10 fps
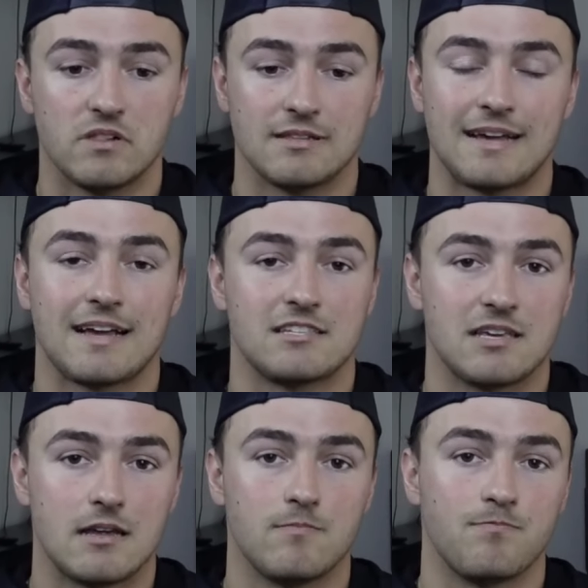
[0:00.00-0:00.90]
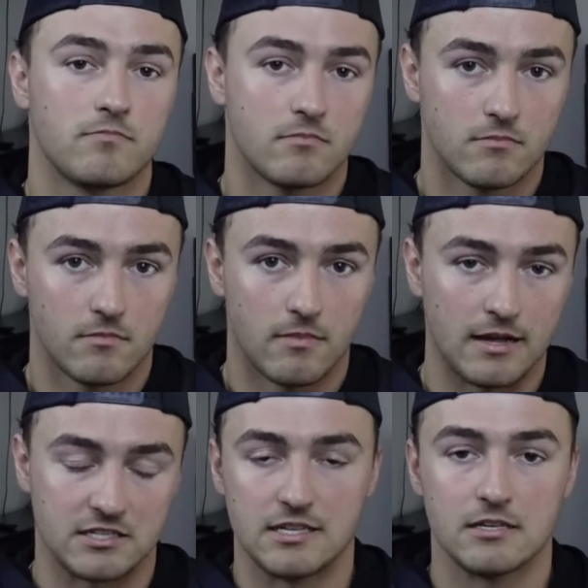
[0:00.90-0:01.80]
Like I said, I
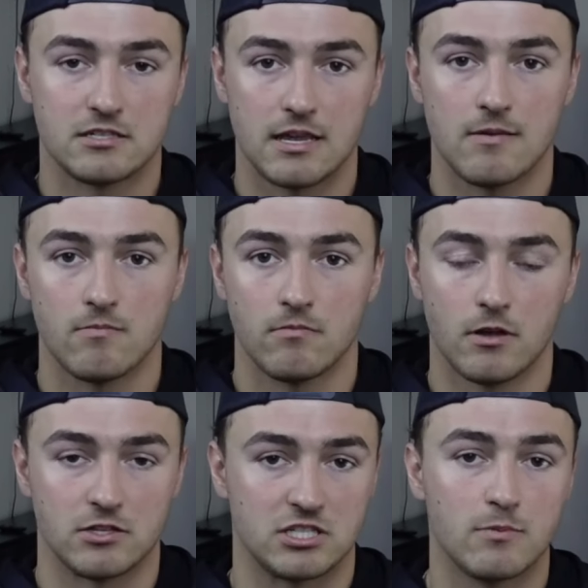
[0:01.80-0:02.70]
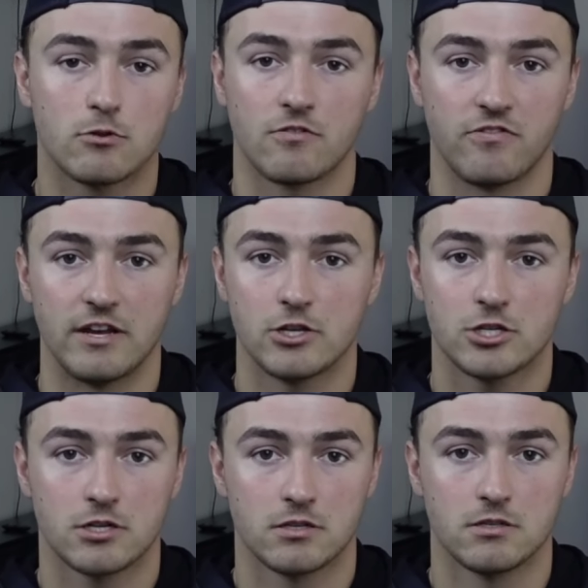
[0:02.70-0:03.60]
see a similar
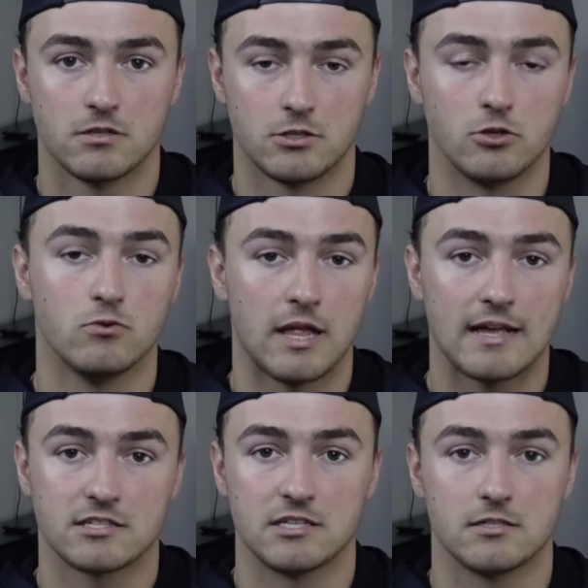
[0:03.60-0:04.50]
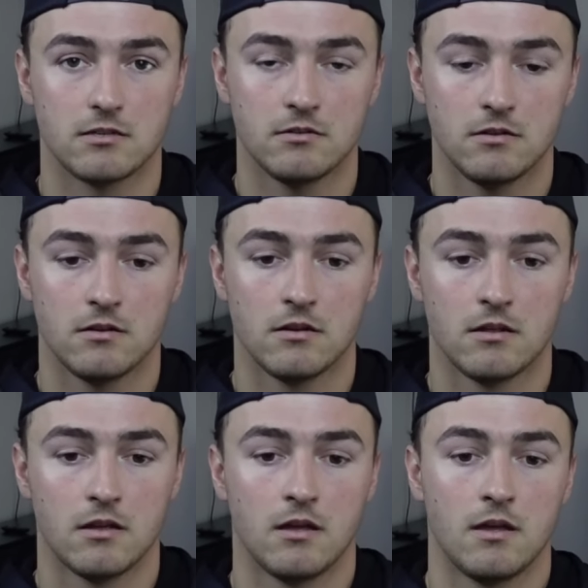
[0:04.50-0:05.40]
finish to last season,
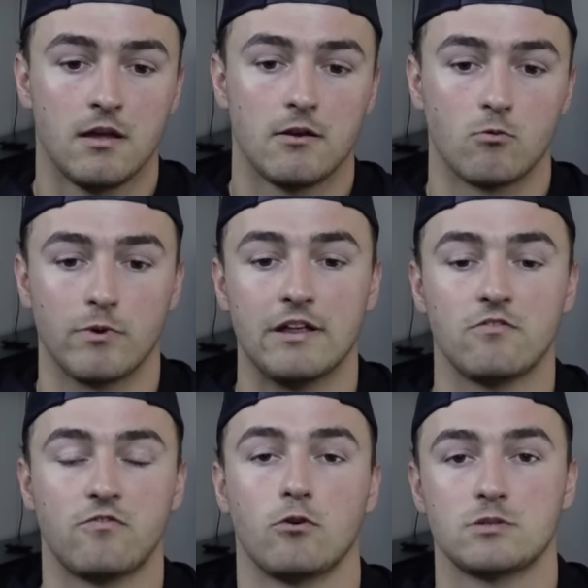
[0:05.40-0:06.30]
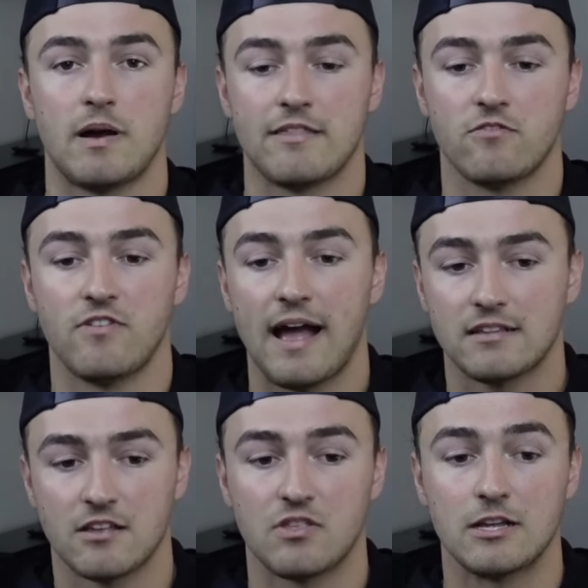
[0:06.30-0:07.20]
reinforced by the fact
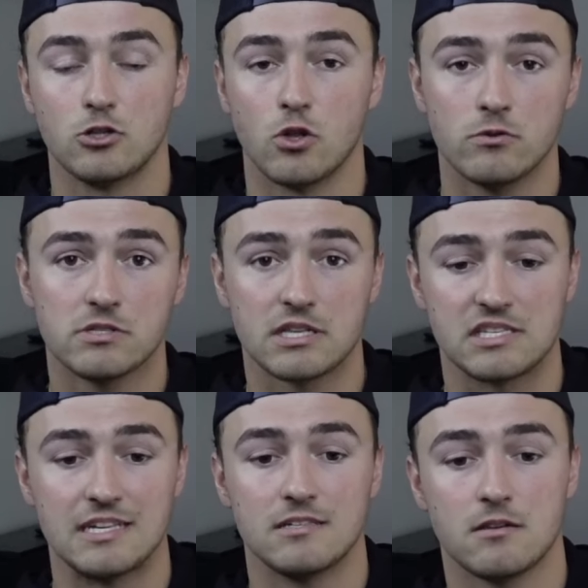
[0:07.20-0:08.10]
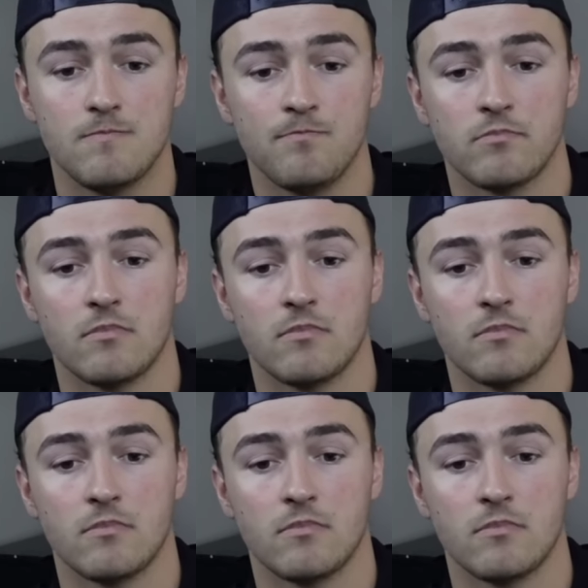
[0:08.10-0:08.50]
that they closed the season